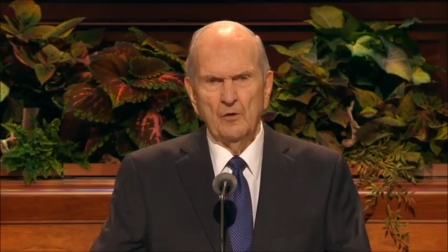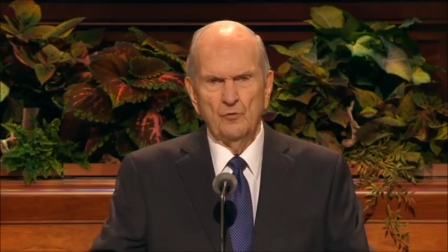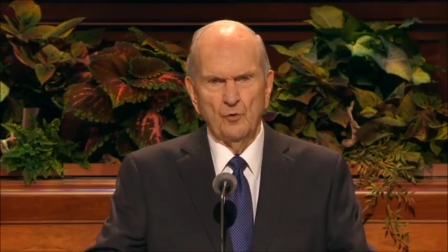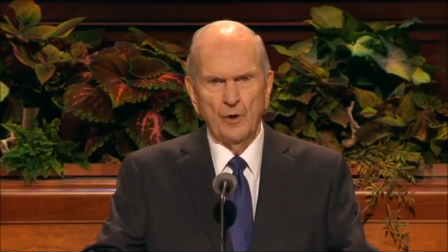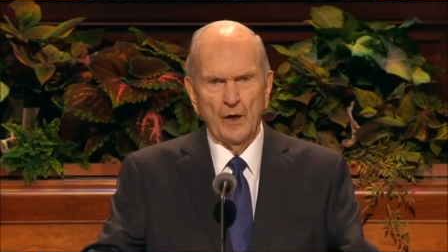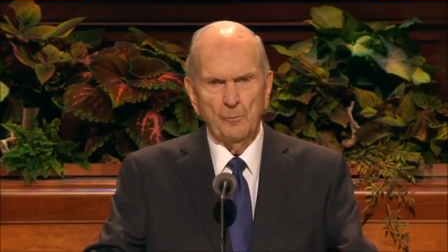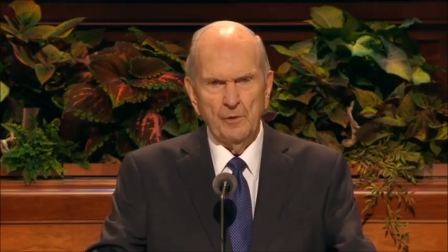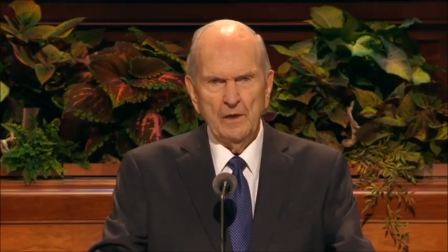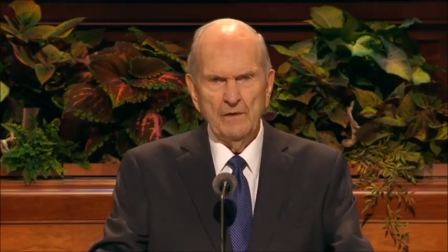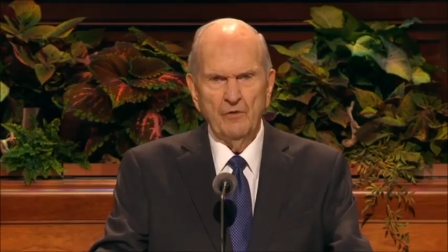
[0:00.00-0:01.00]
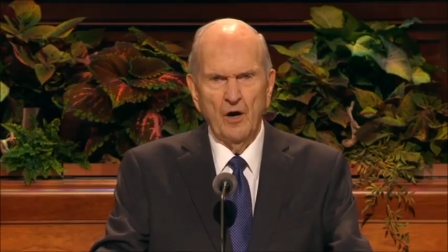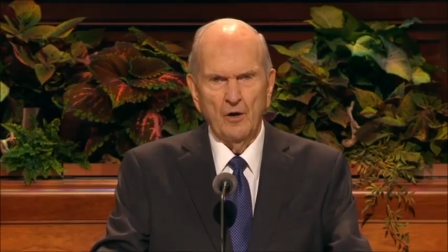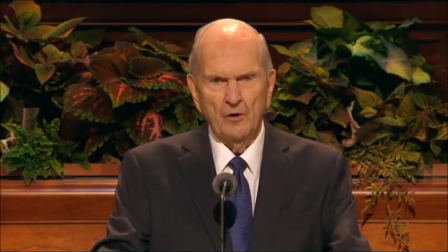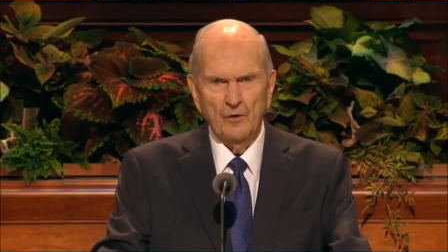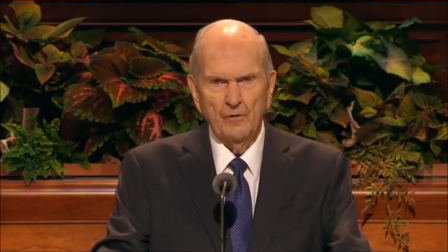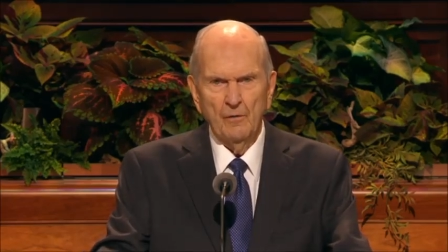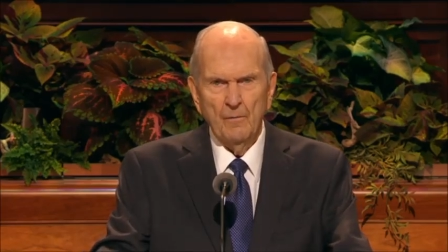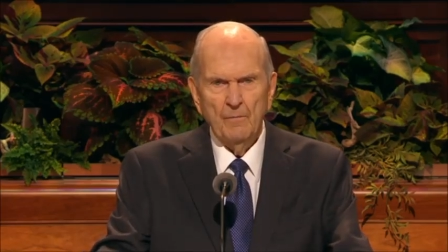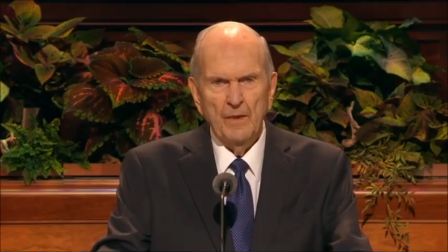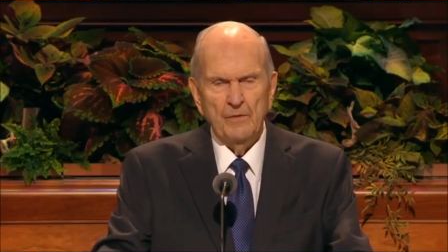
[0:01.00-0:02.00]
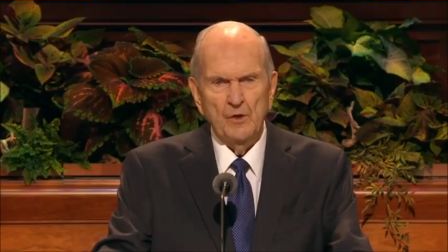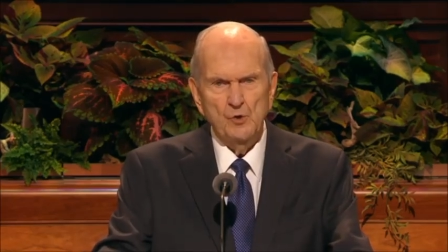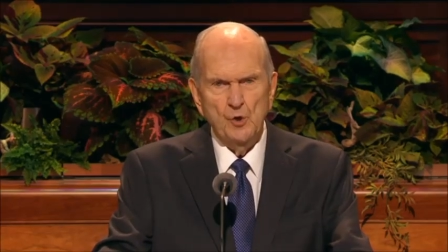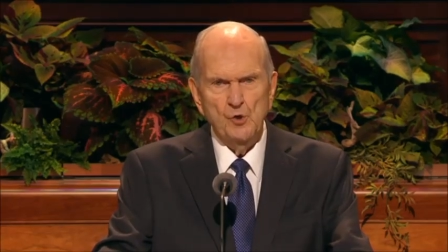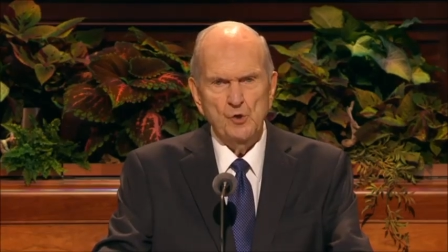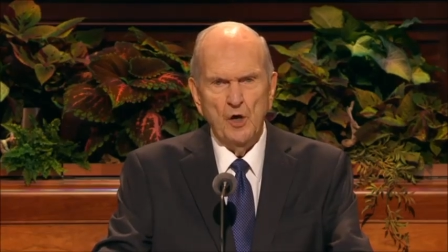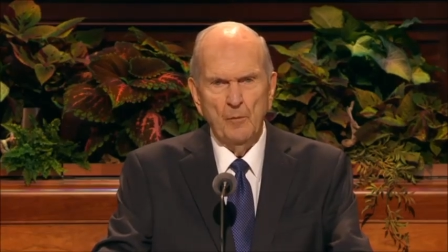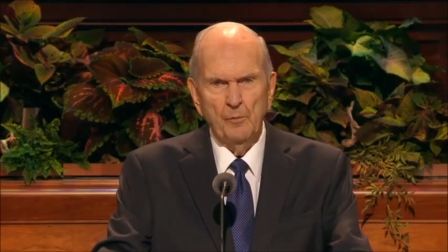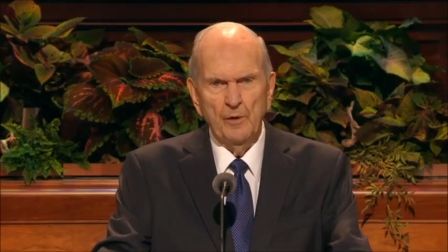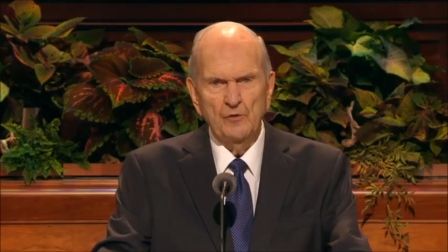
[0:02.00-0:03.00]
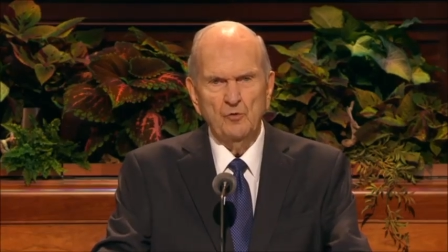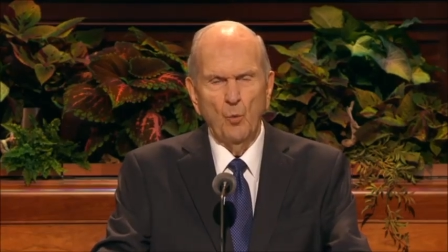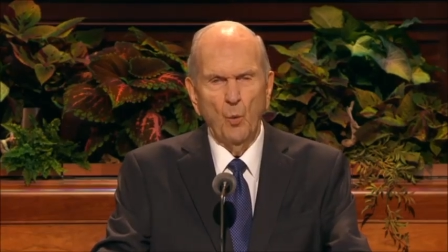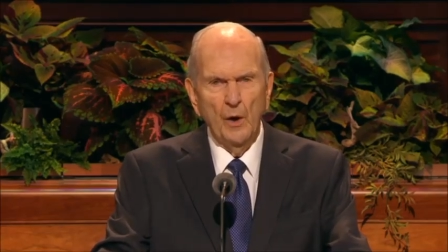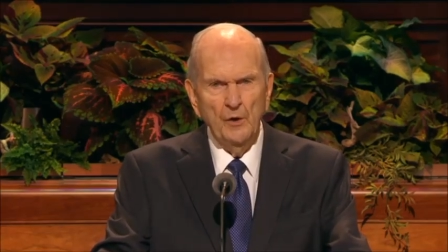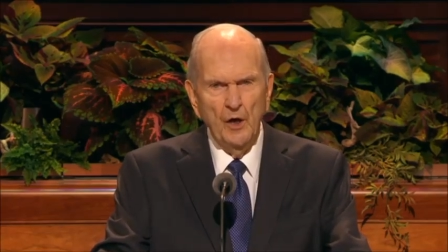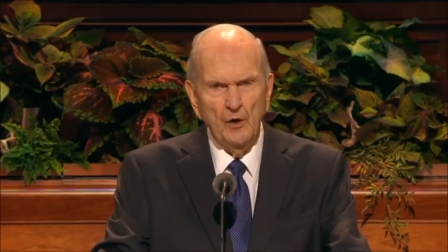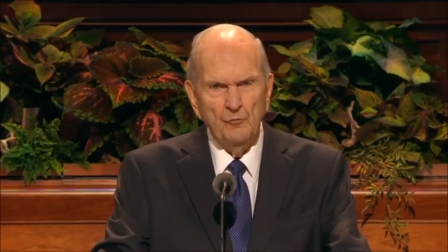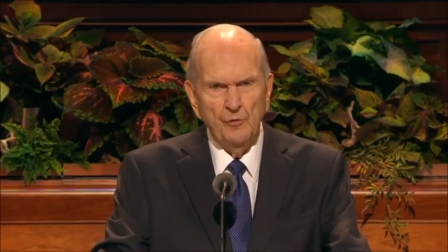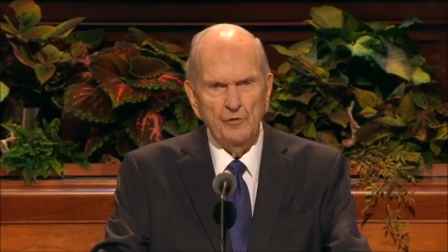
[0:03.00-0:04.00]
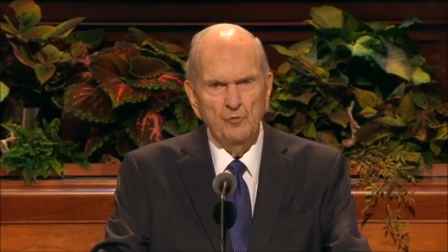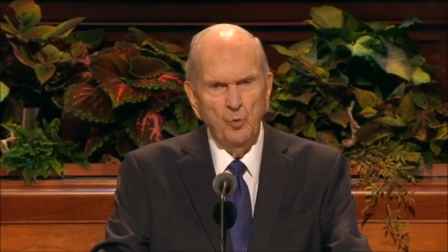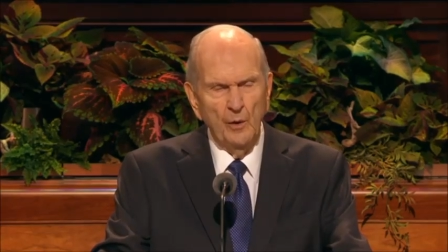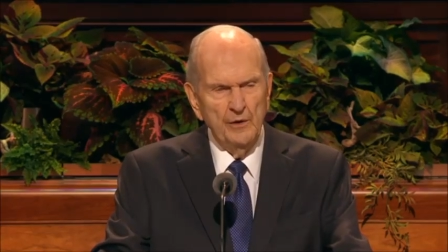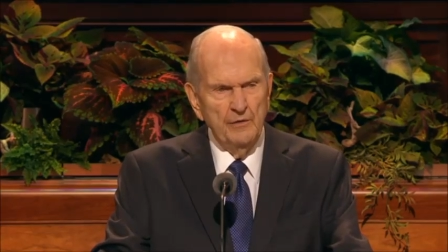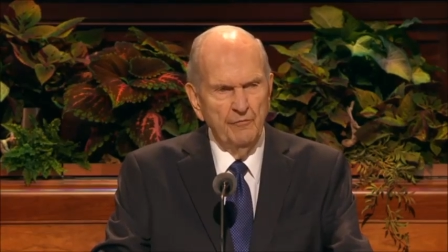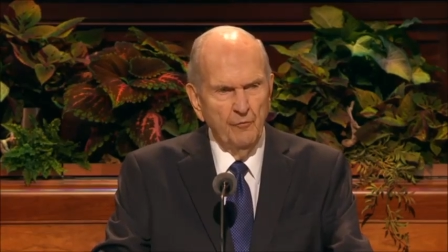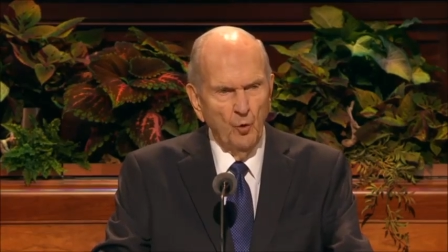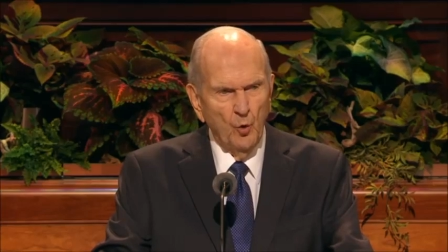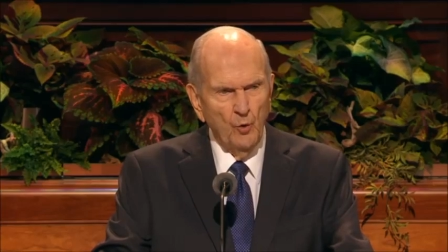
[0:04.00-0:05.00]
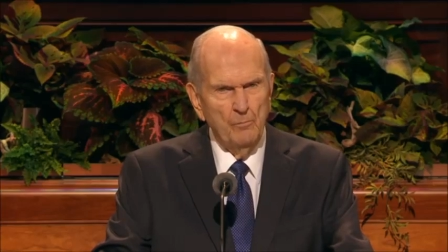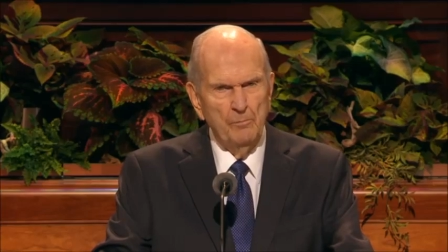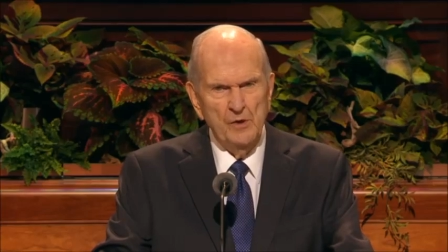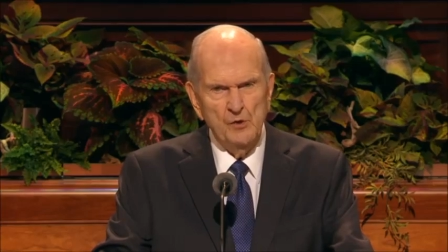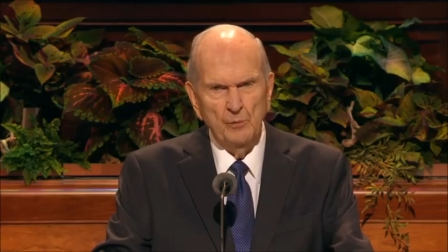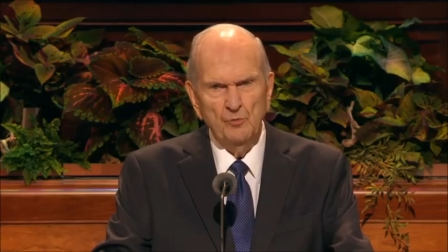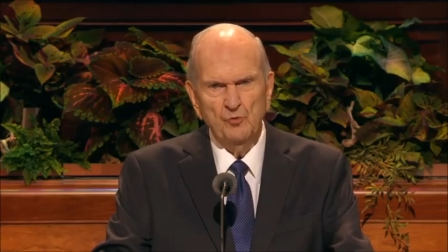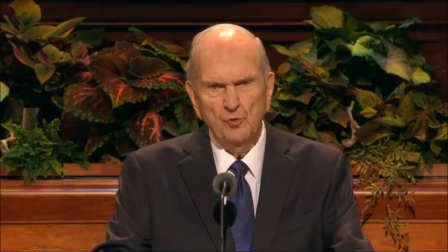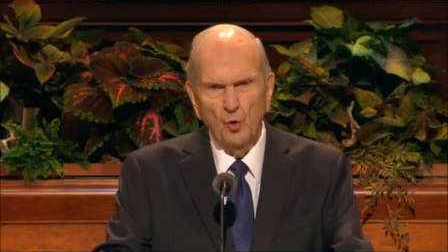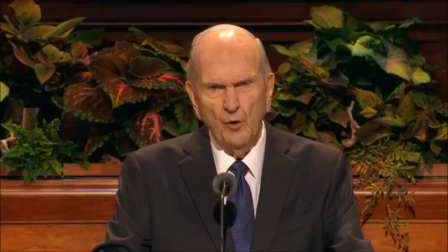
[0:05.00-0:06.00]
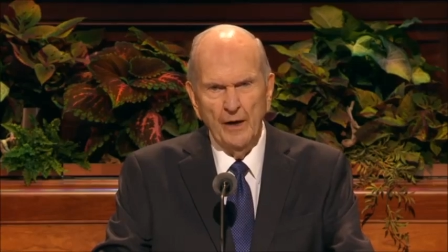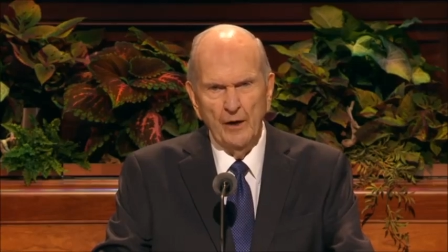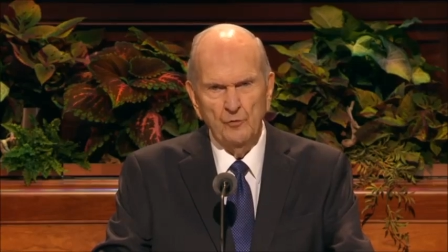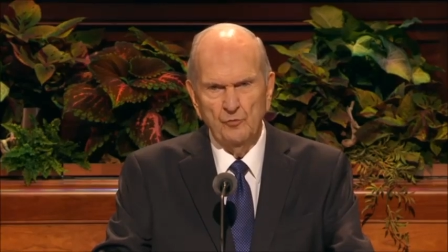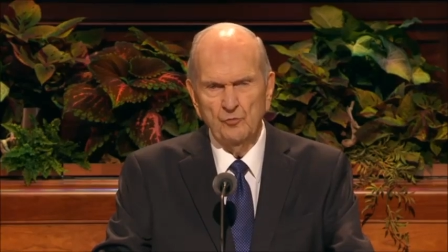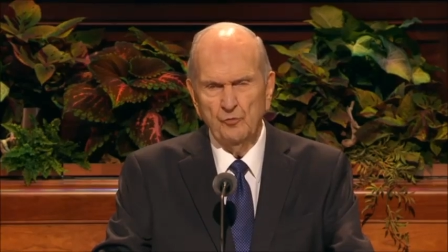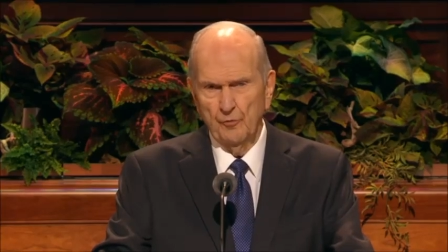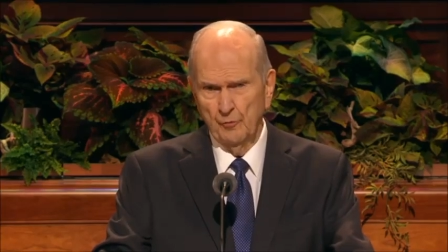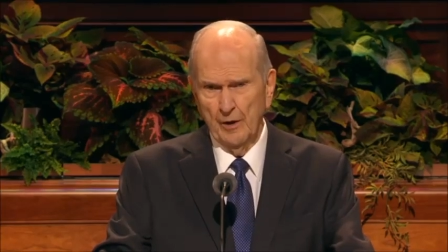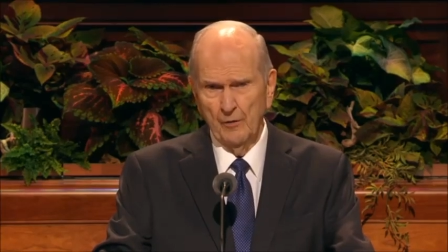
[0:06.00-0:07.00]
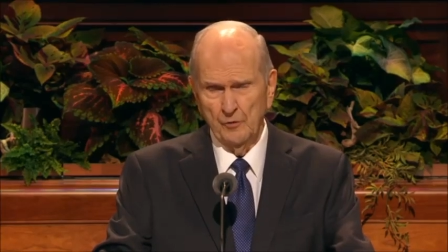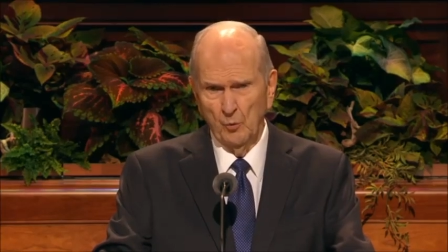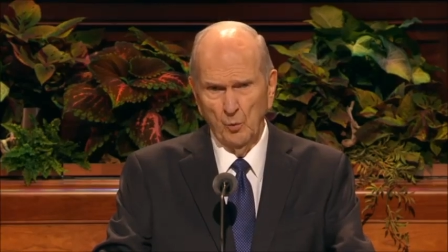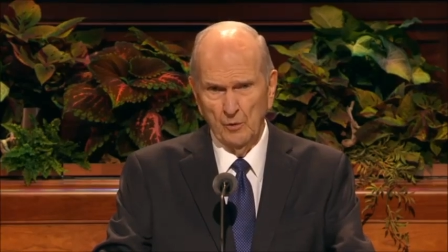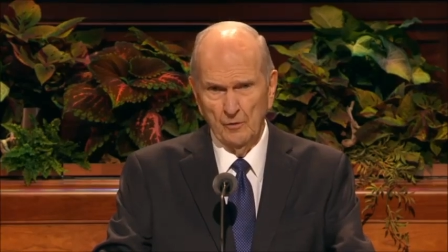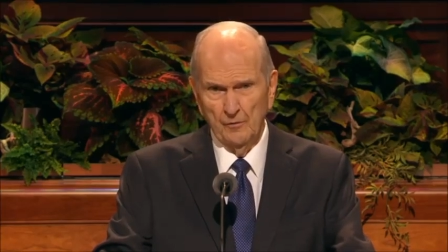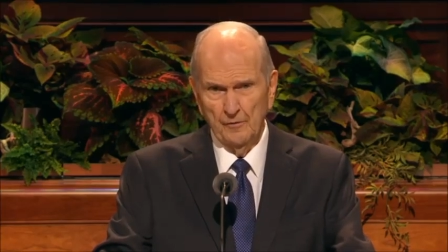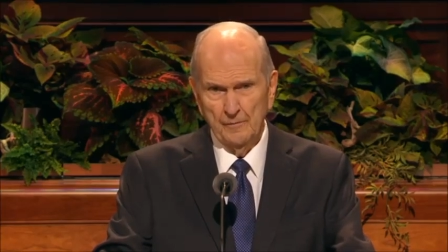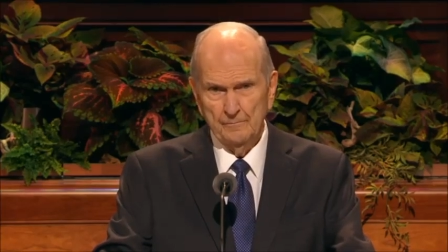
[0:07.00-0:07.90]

To help relieve hunger, the church operates 124 bishop storehouses throughout the world.